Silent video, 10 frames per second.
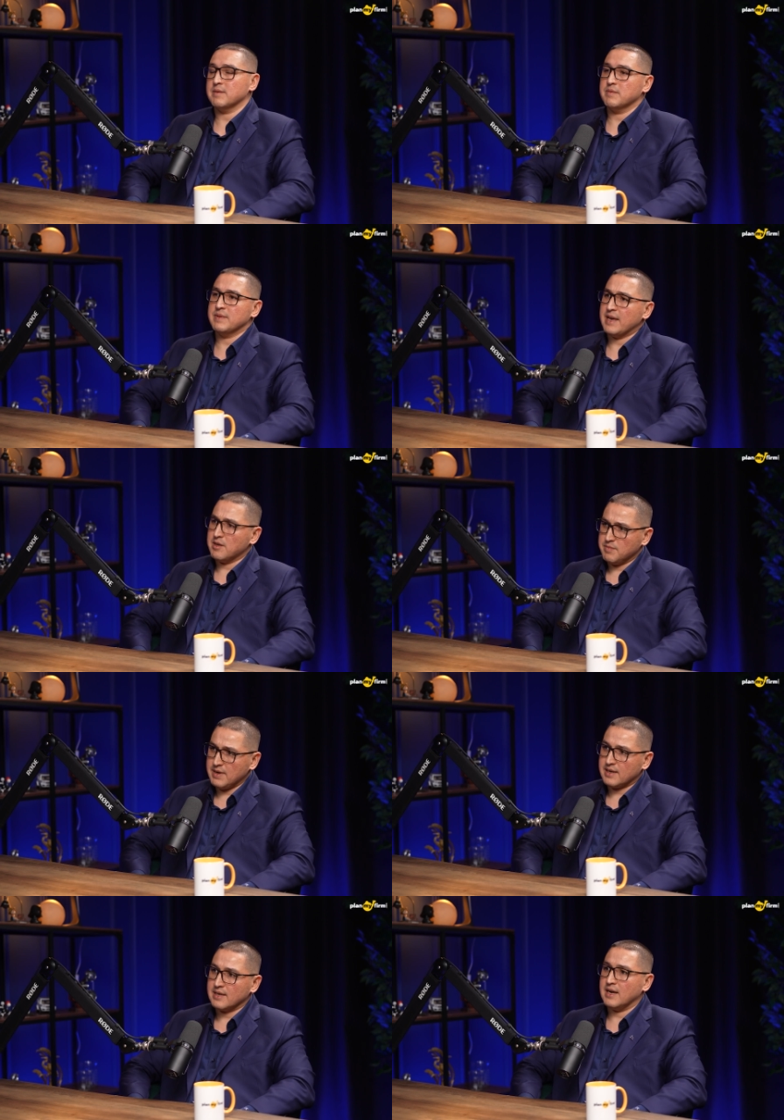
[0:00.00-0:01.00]
their
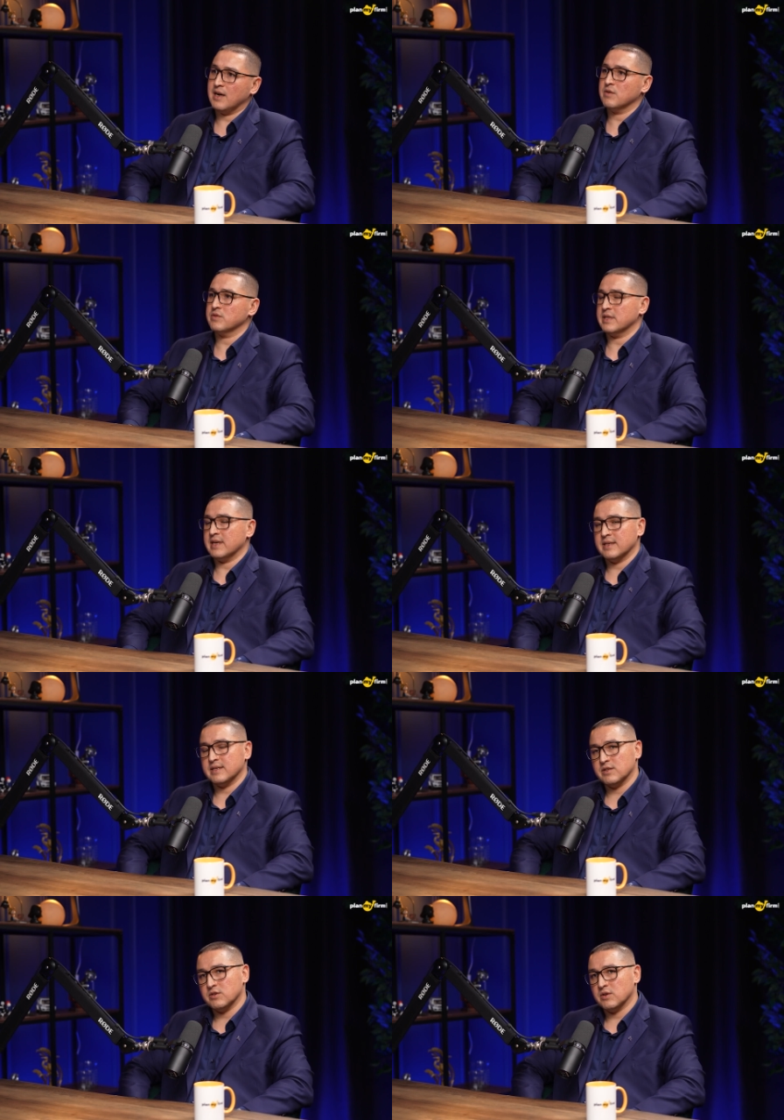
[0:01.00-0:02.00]
background,
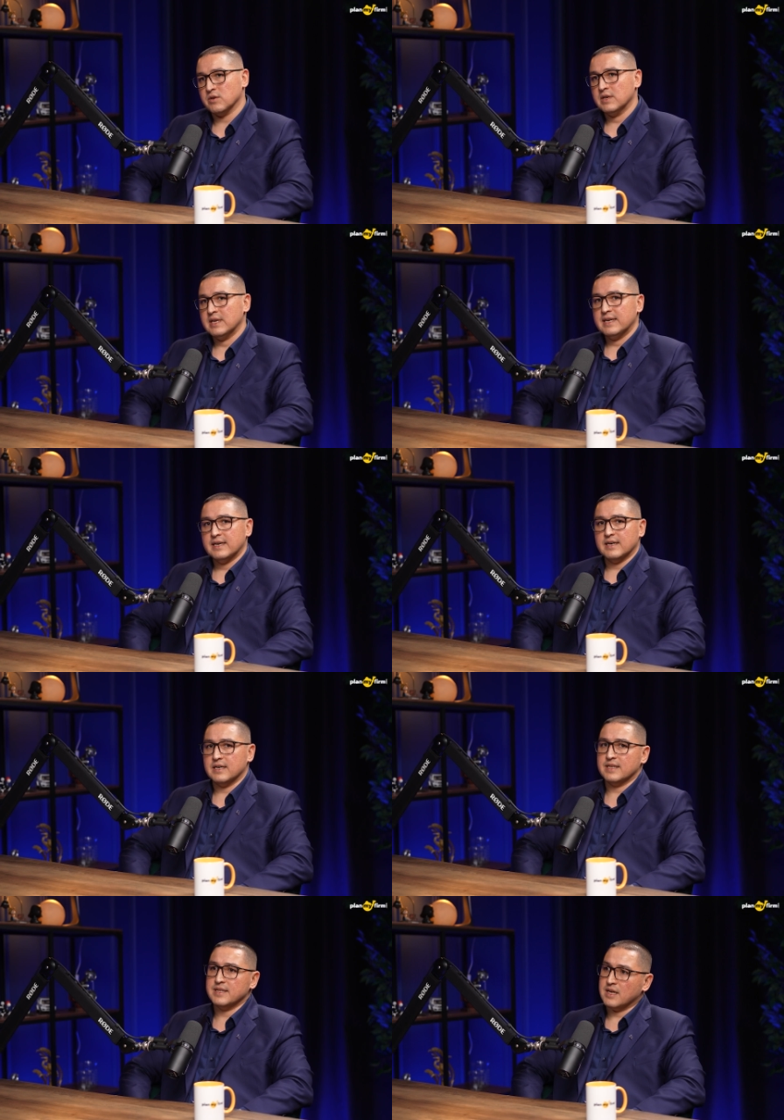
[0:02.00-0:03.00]
and
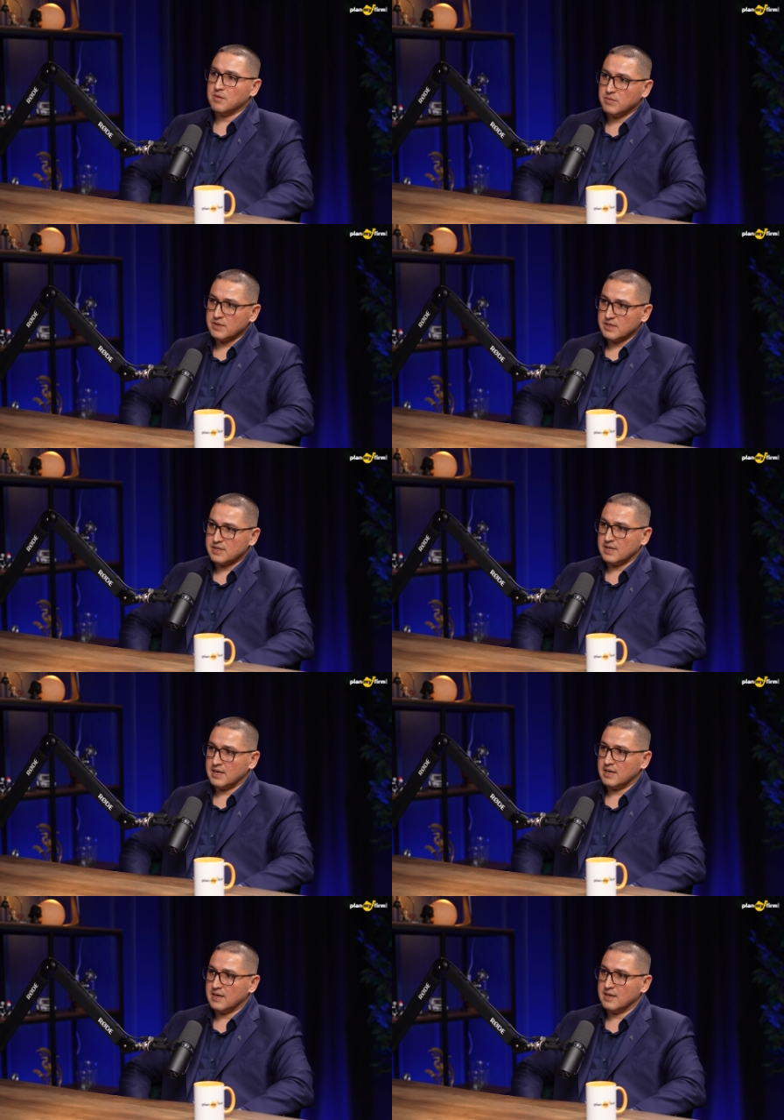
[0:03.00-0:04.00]
the numbers
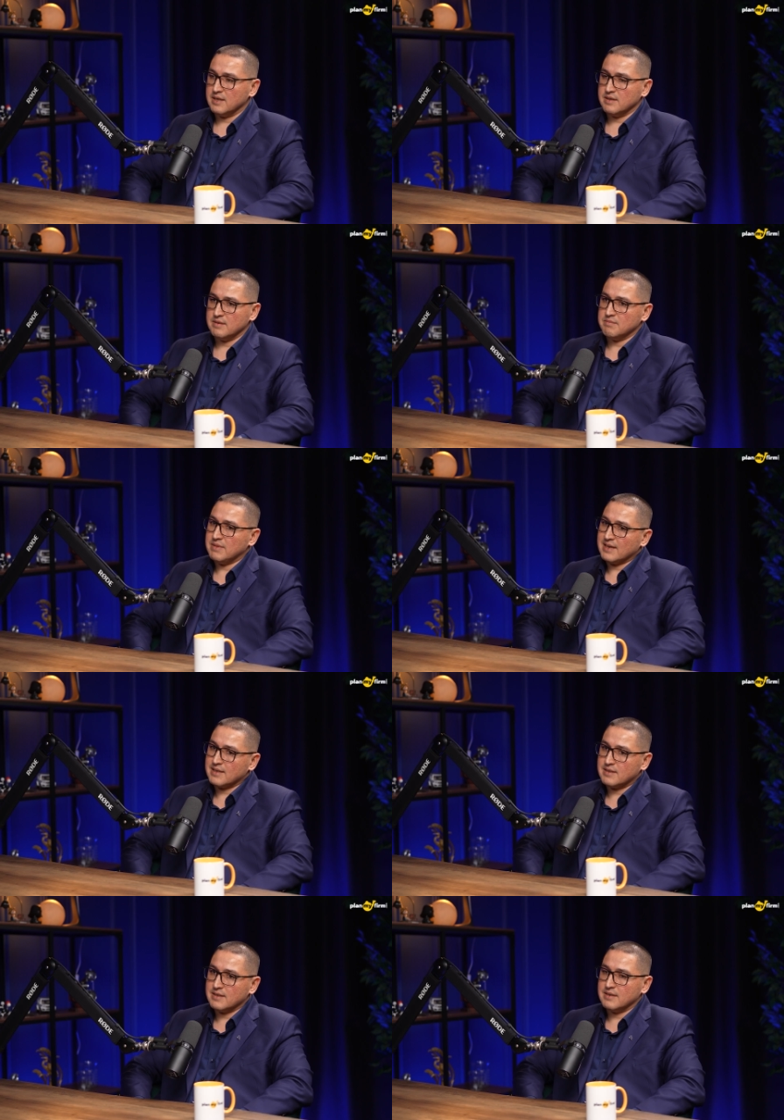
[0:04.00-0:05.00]
are
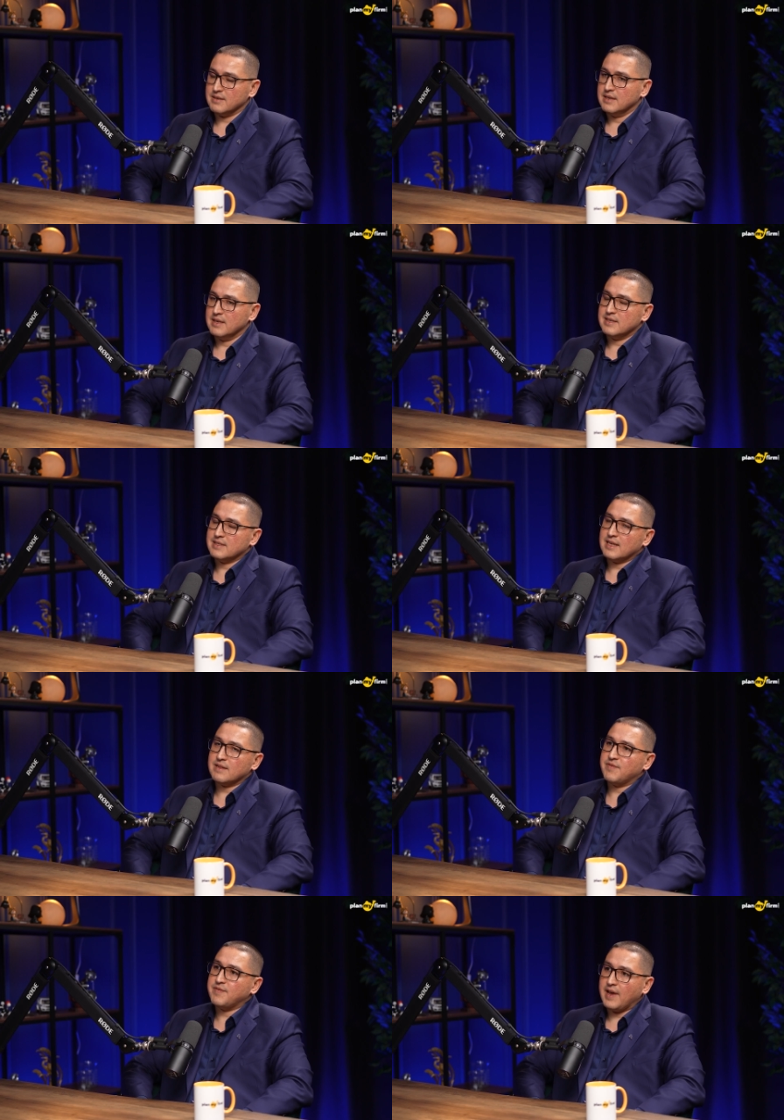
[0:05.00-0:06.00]
like it's
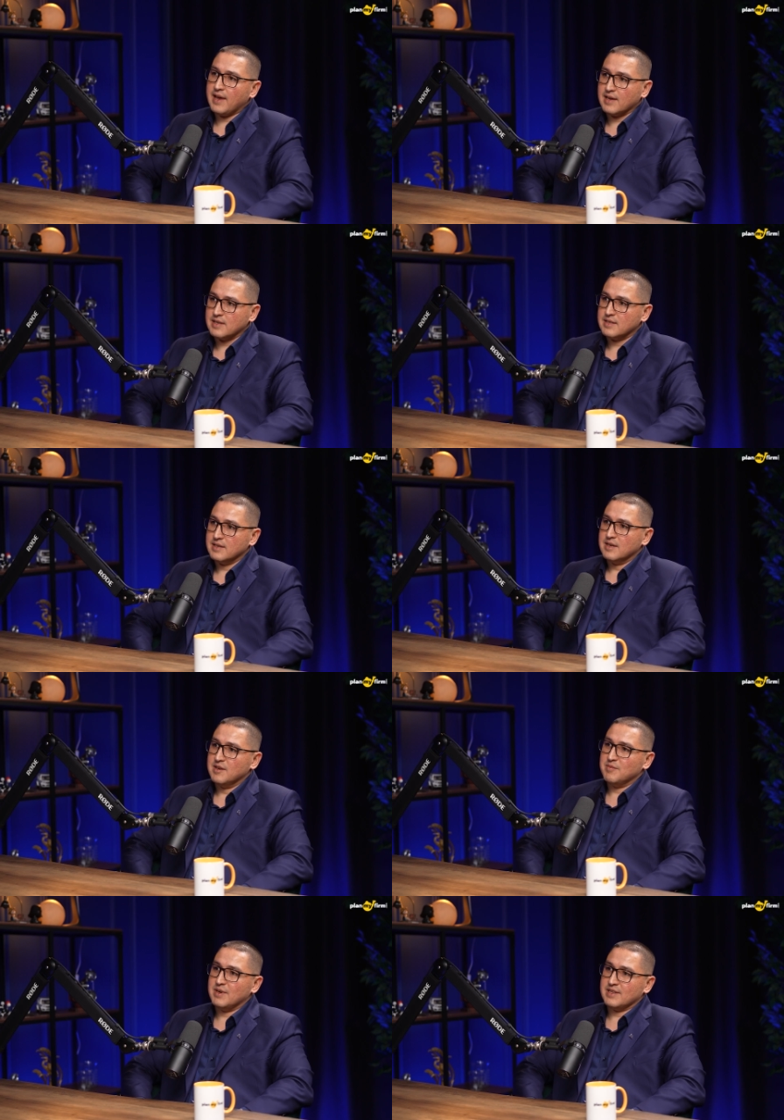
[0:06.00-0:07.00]
not faked,
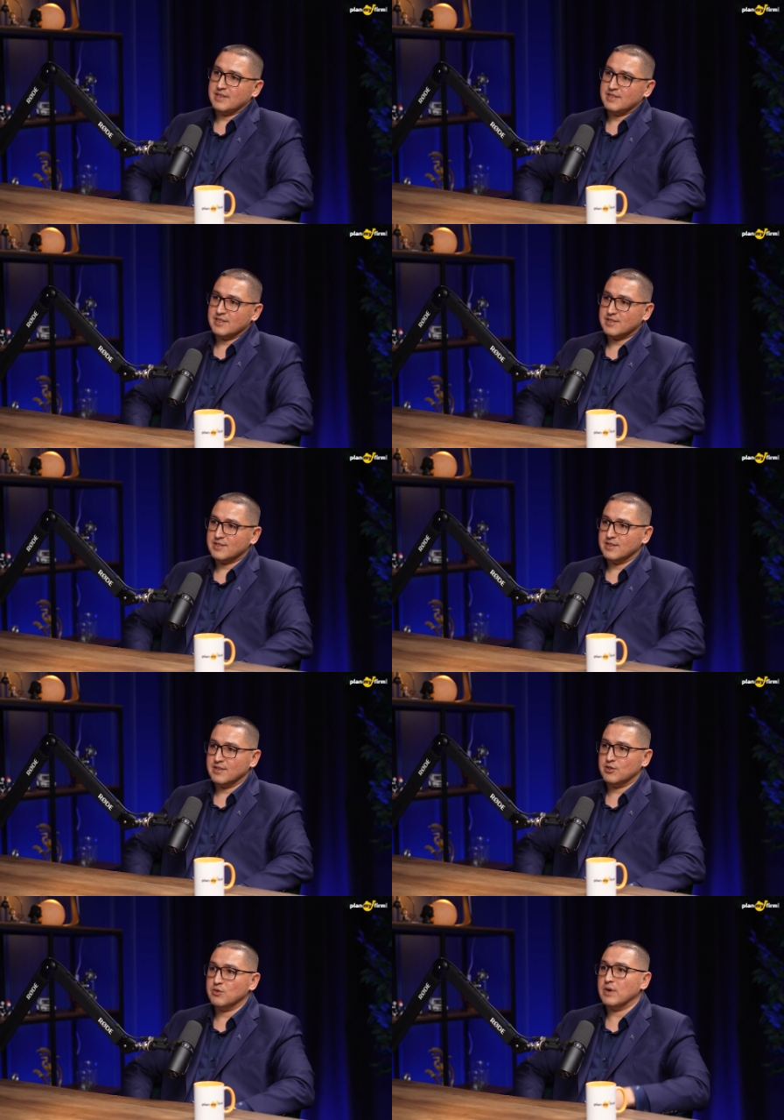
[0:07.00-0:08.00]
but just
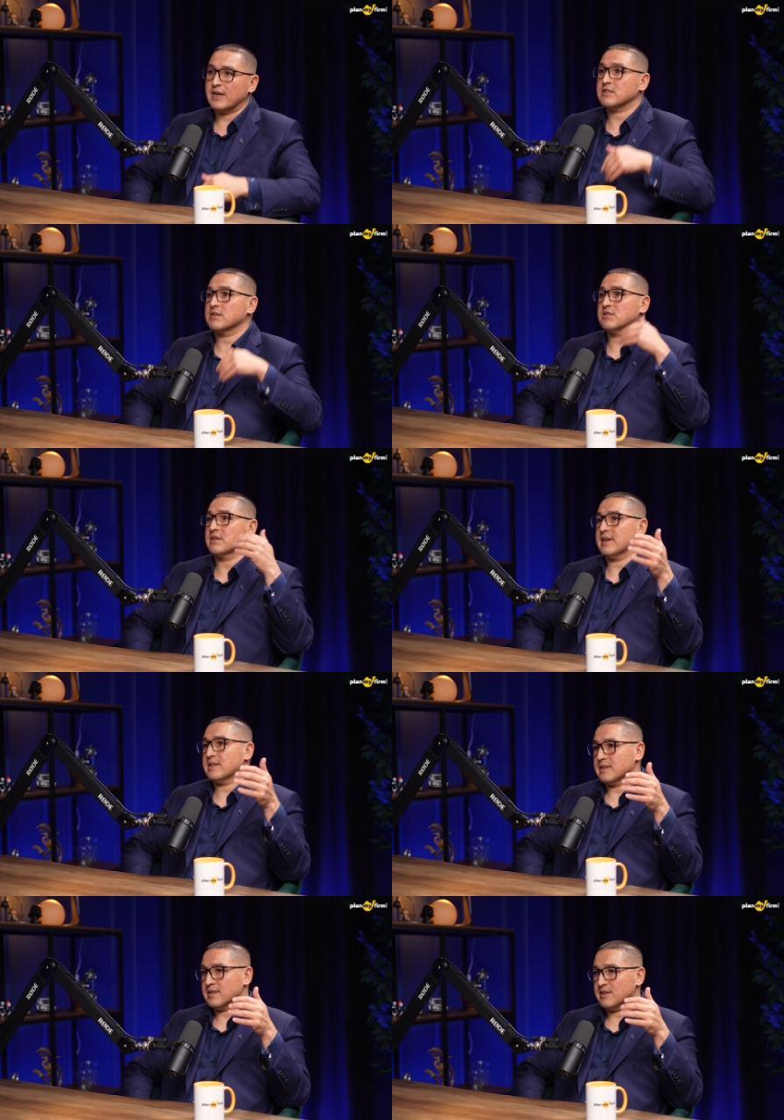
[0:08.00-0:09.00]
too
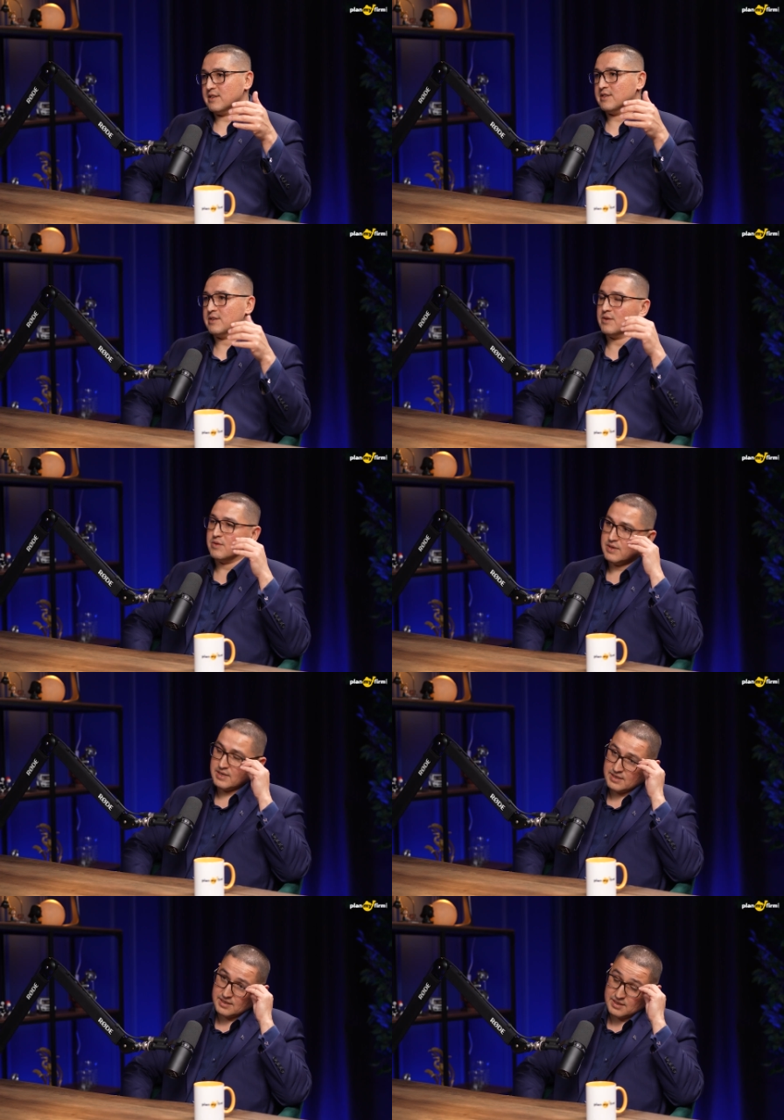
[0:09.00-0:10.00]
exaggerated,
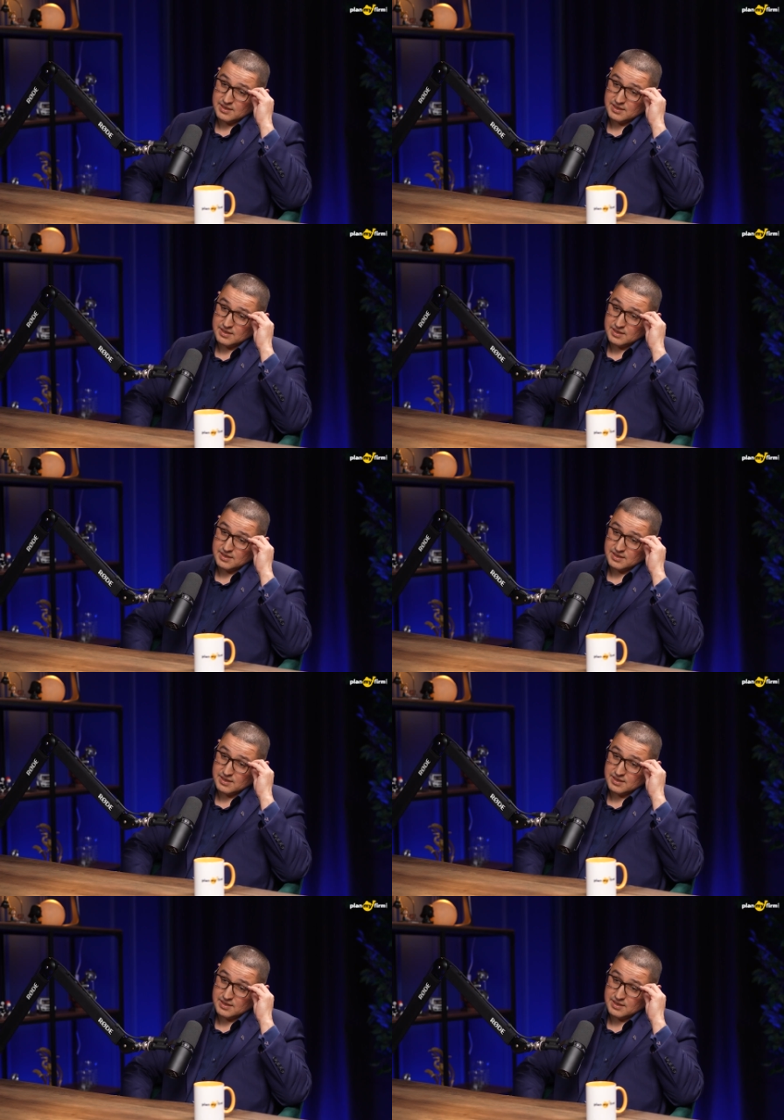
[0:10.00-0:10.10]
and